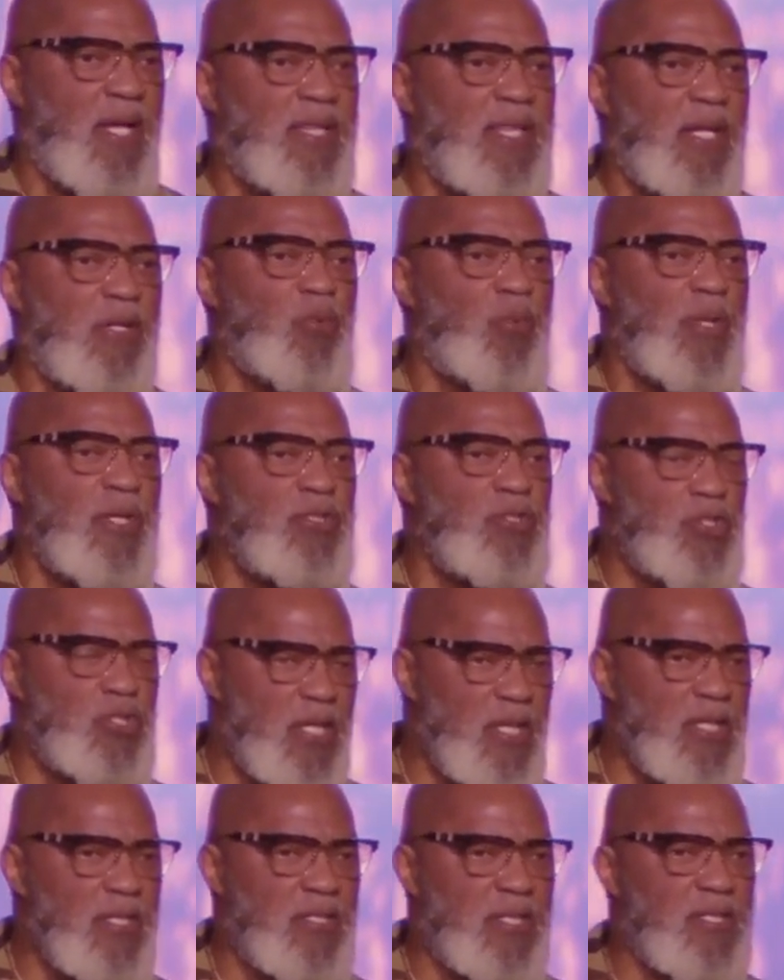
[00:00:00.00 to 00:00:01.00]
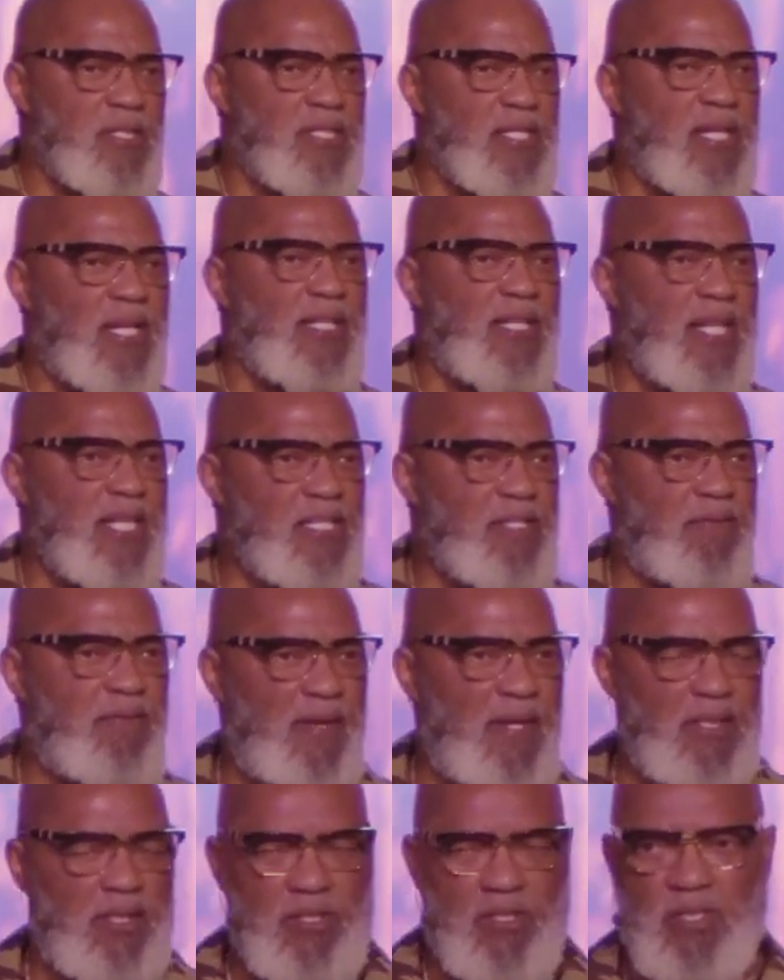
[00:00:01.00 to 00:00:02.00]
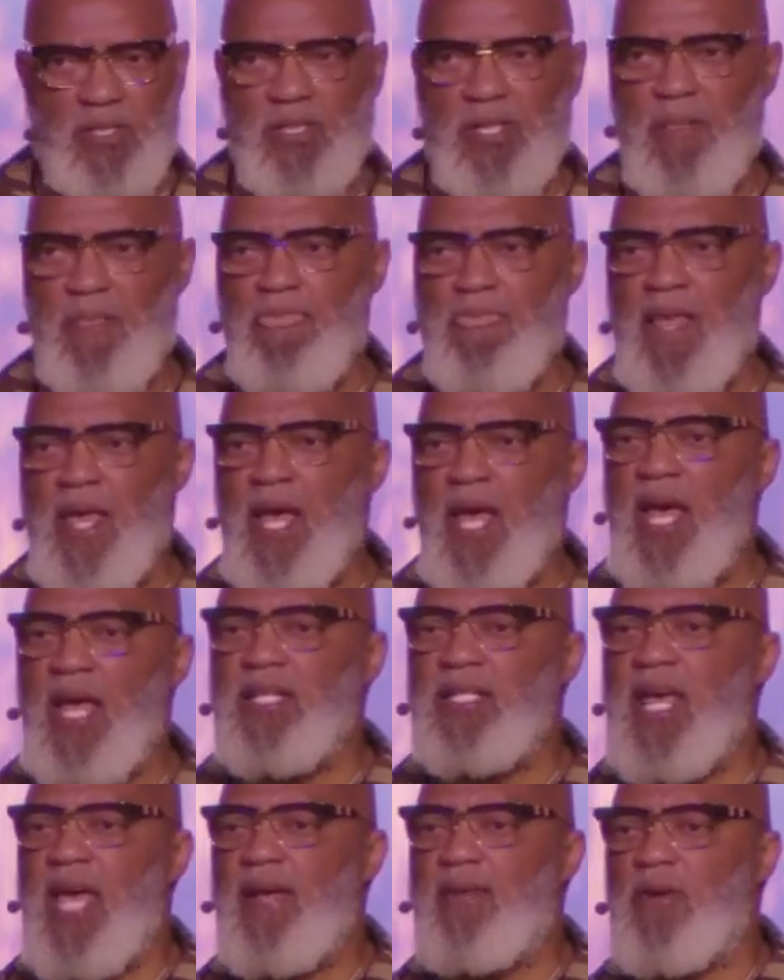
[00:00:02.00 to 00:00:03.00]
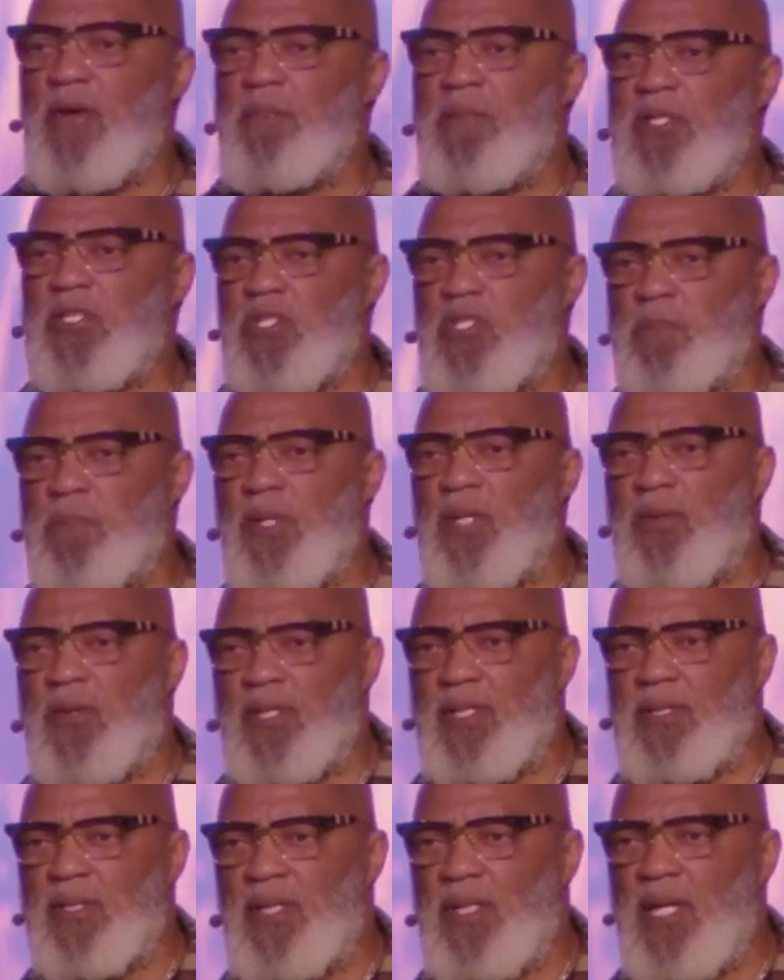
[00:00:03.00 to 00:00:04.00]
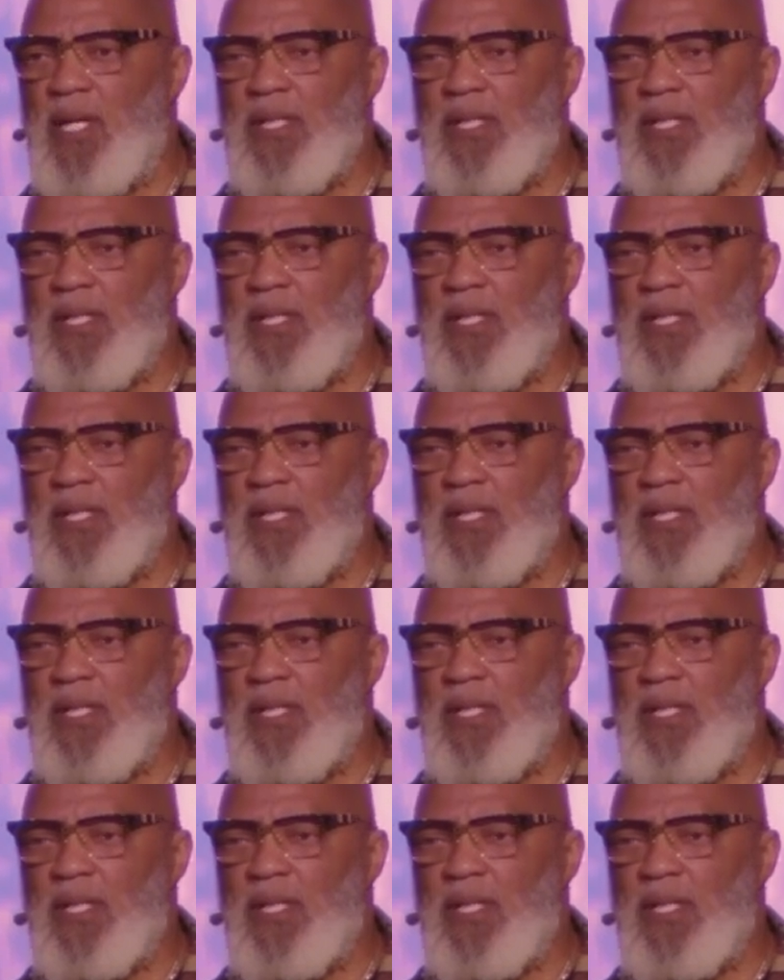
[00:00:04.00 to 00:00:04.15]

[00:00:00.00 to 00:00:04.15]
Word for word: that when Jesus said, It's finished, and gave up his spirit,